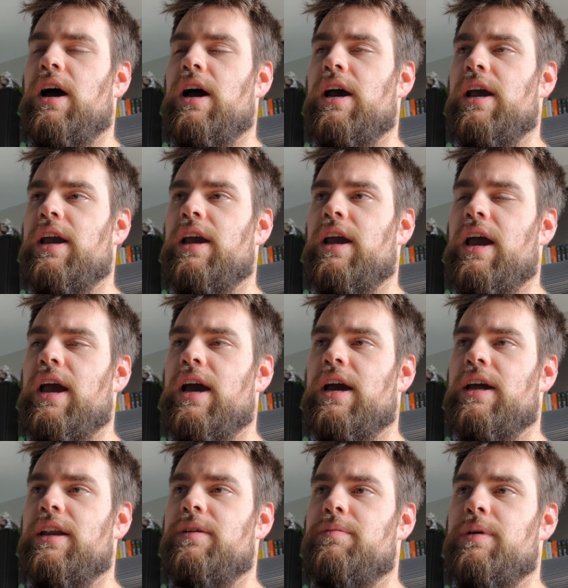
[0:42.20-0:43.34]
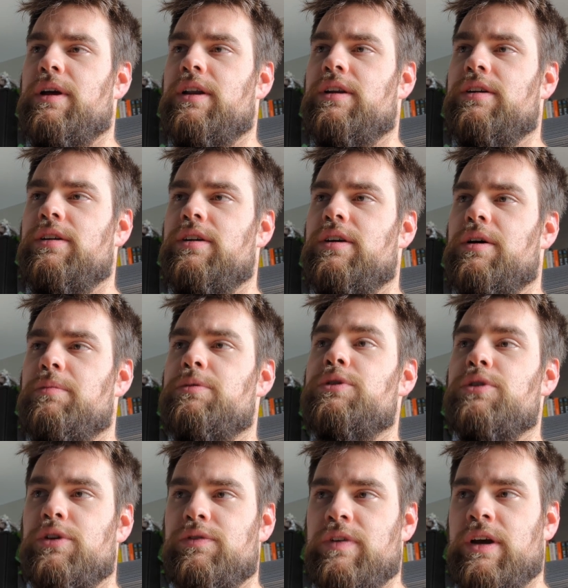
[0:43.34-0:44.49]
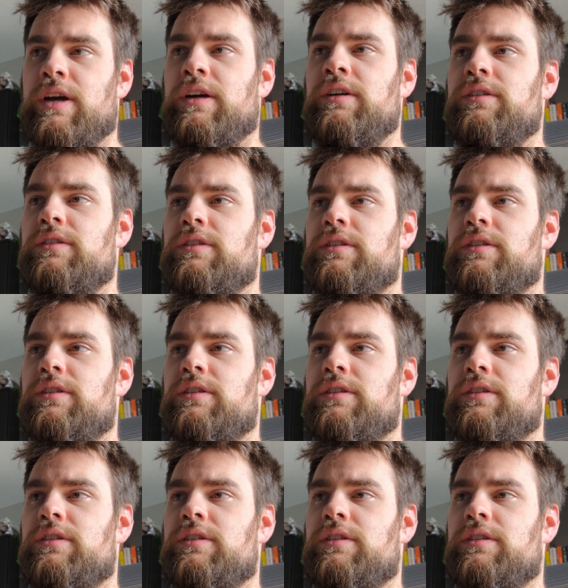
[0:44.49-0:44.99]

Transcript: I had been observing